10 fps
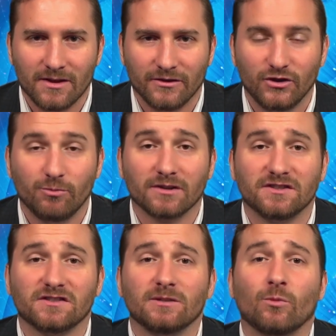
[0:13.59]
The two-part
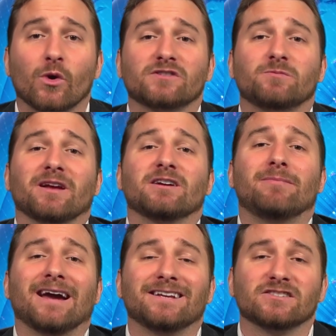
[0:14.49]
system works by
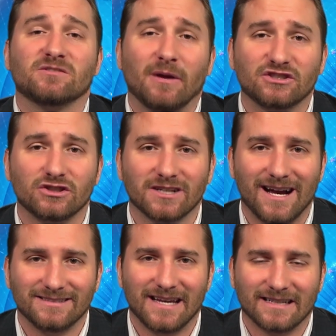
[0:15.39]
combining special
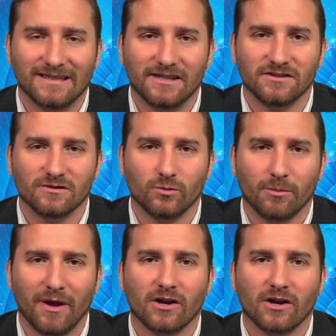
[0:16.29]
contact lenses with a